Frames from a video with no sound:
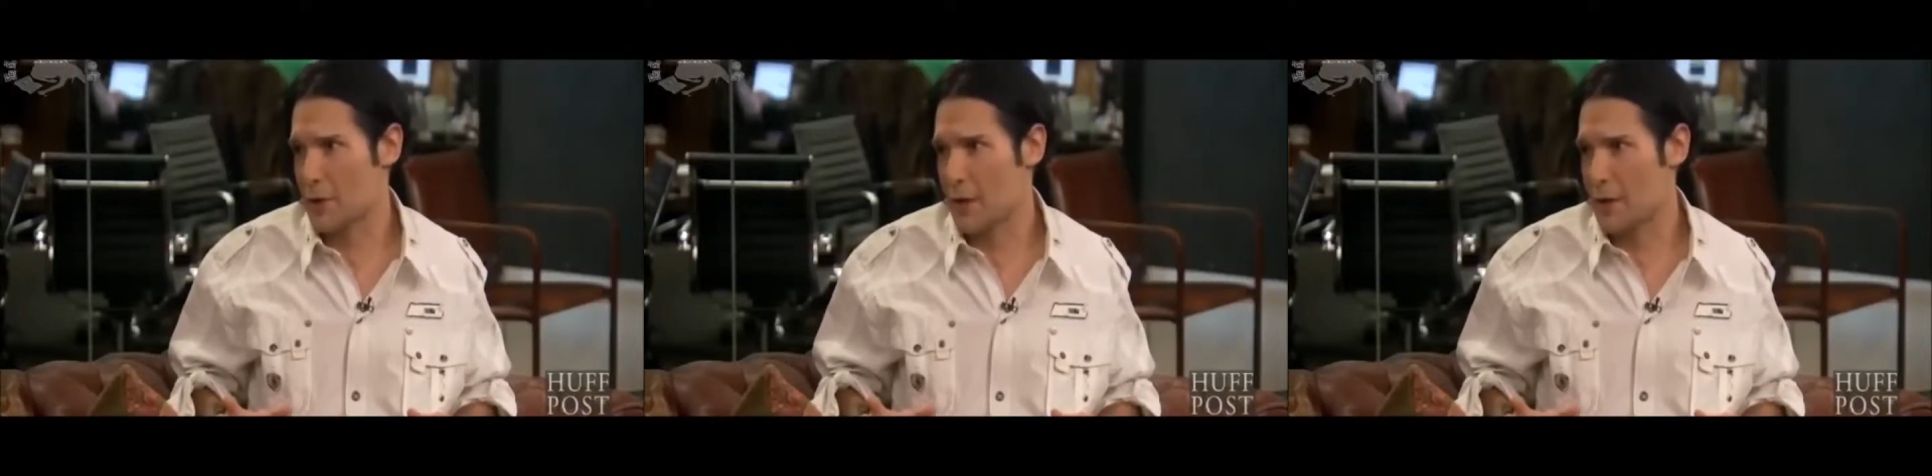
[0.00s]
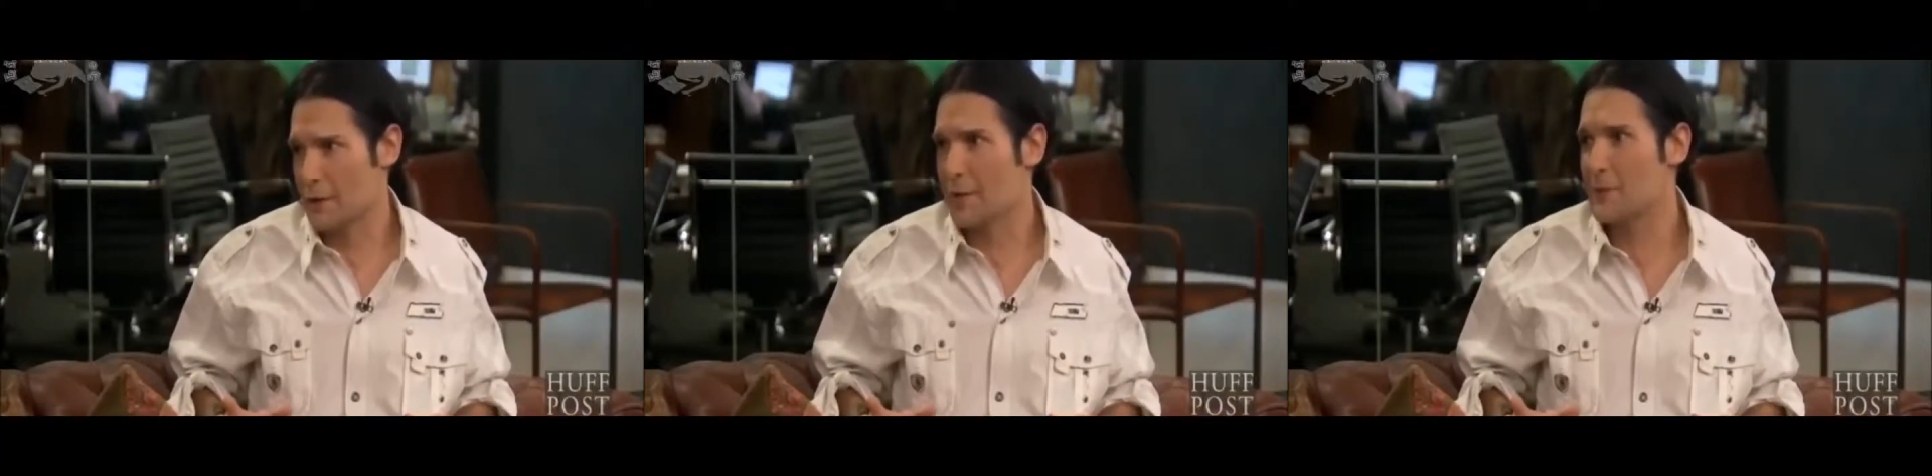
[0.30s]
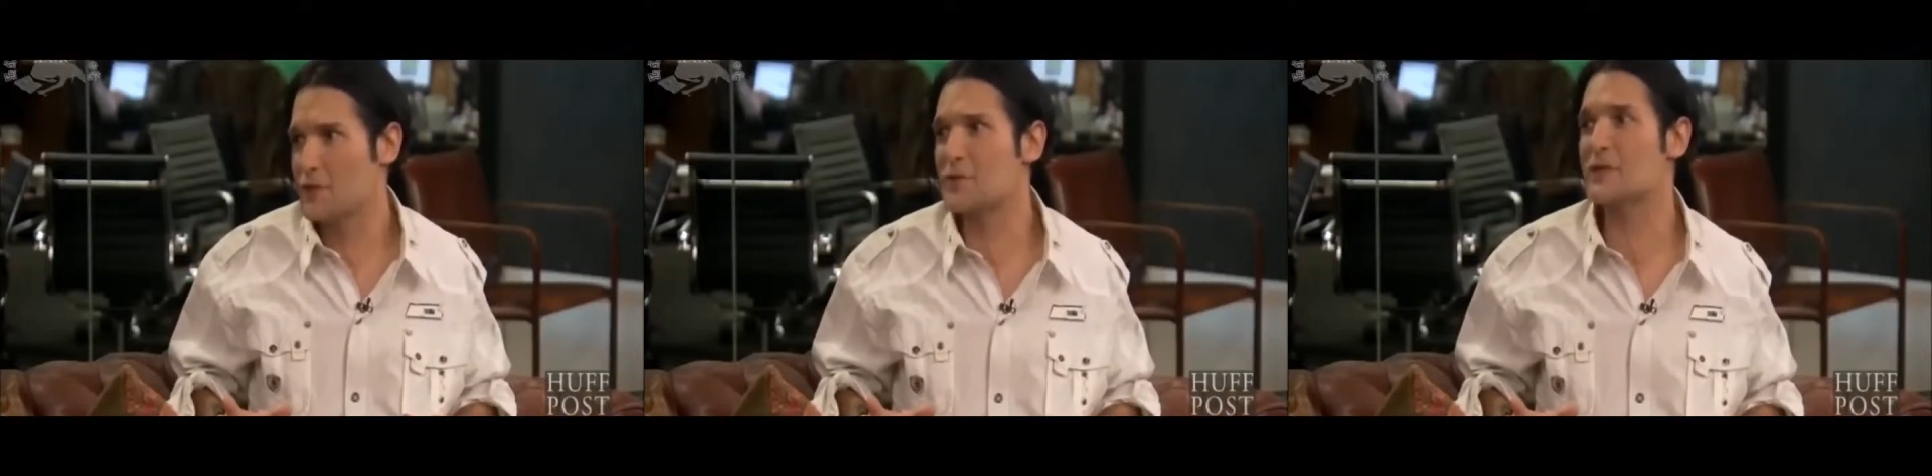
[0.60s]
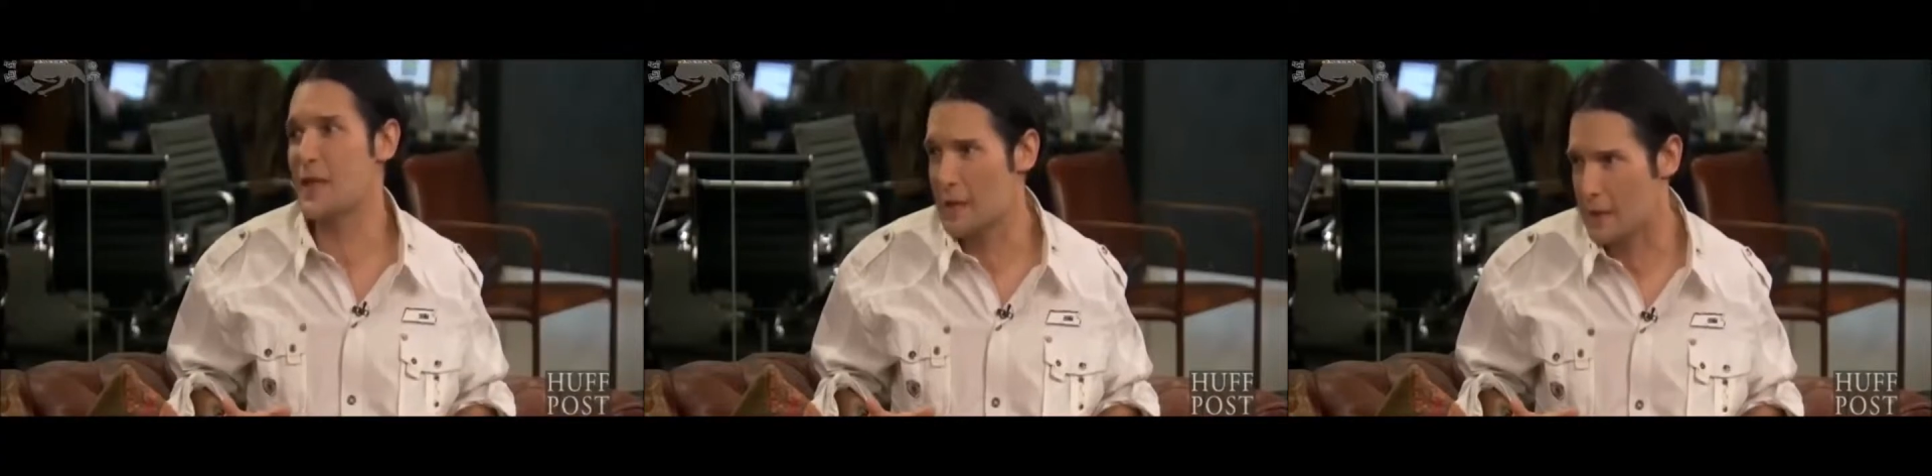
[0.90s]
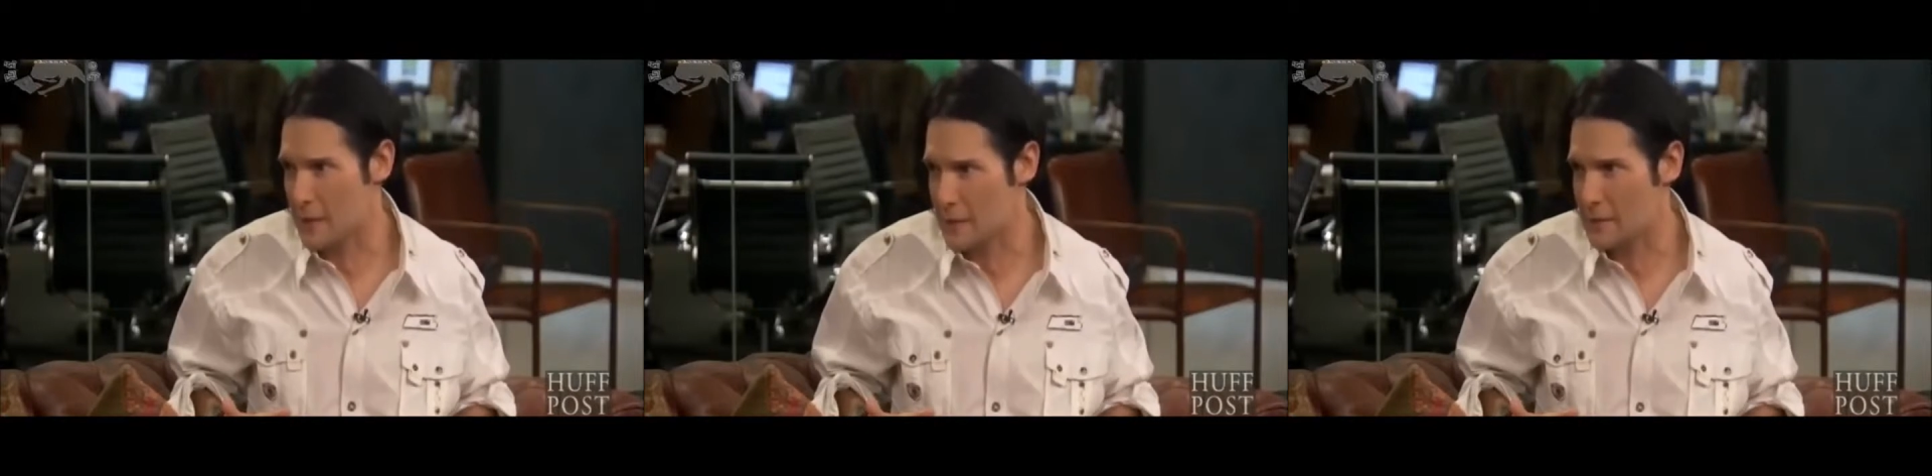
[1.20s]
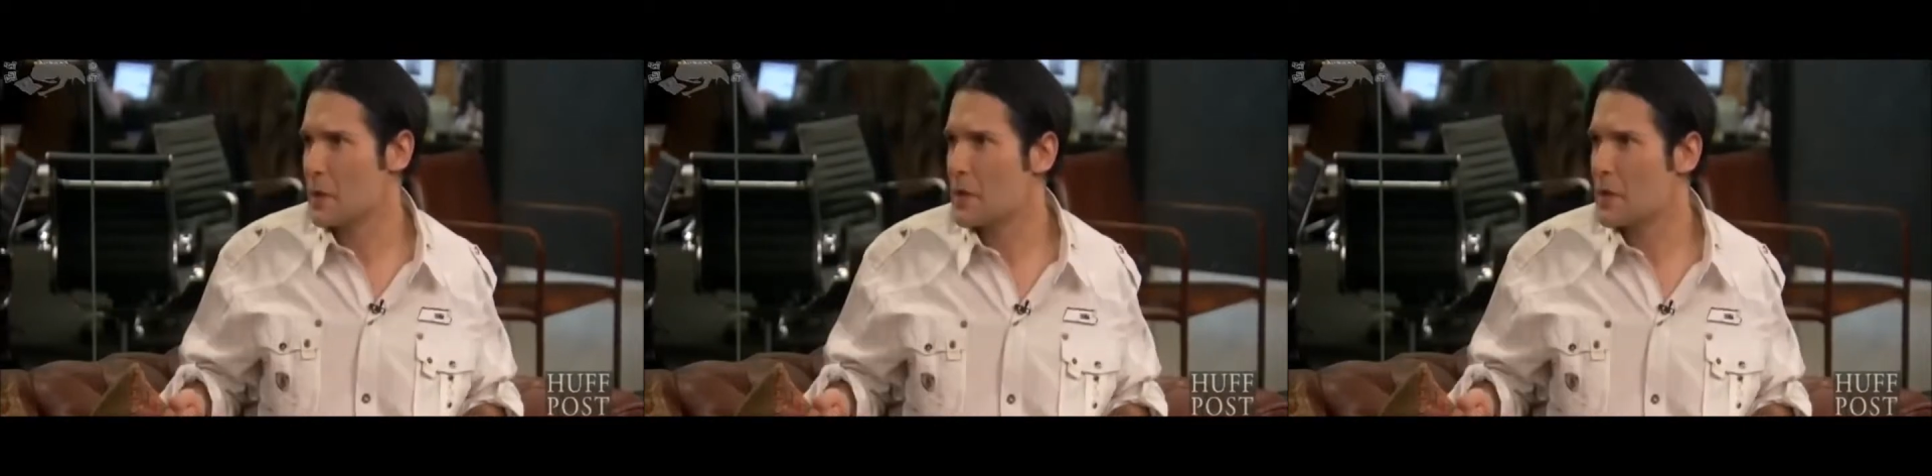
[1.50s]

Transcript: okay? Let me just say this.